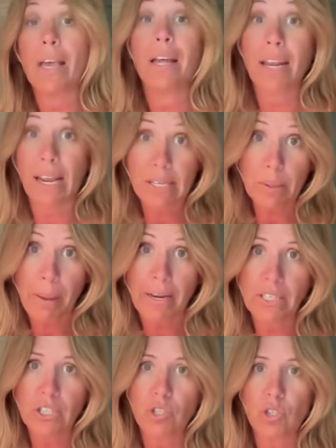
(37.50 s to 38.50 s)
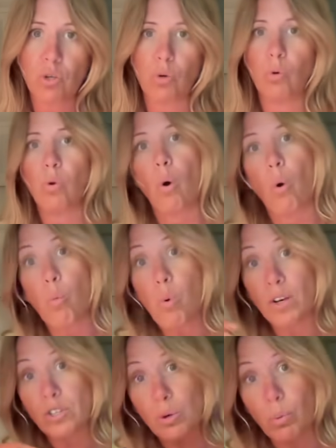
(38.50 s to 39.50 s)
an independent school or
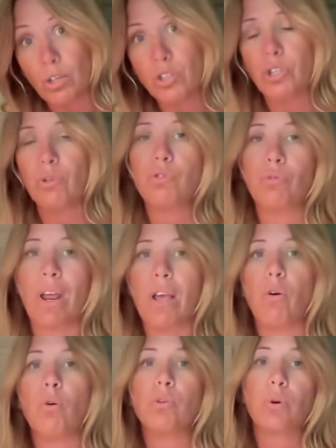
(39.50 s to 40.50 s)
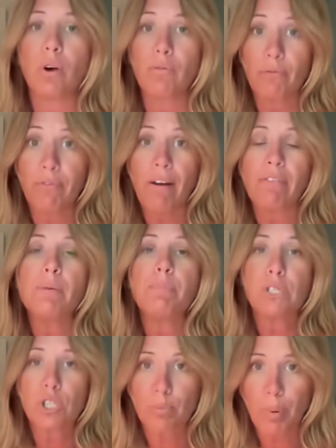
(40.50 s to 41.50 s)
one-to-one tutoring or very
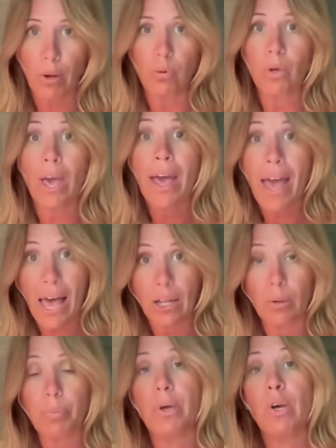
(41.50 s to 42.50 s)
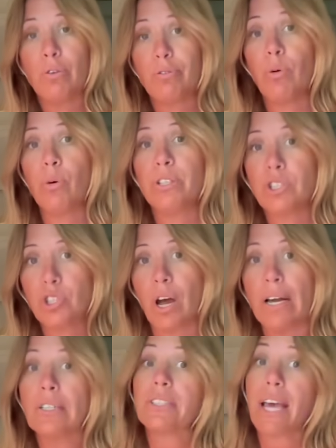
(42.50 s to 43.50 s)
bespoke help for the
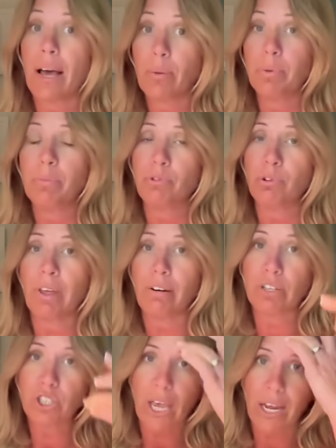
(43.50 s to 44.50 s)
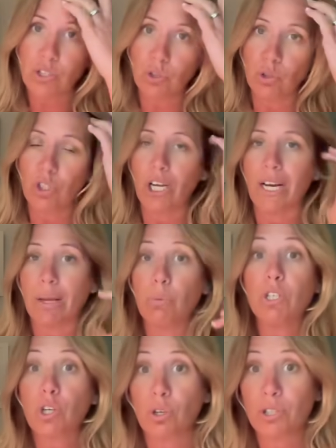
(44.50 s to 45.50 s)
child to help them through their educational journey,
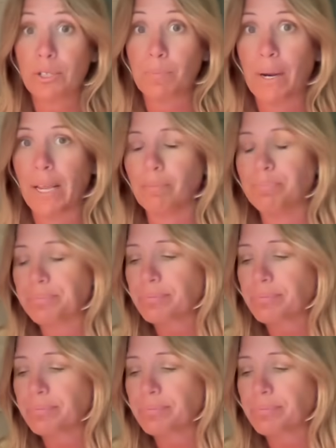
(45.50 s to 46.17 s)
which costs money.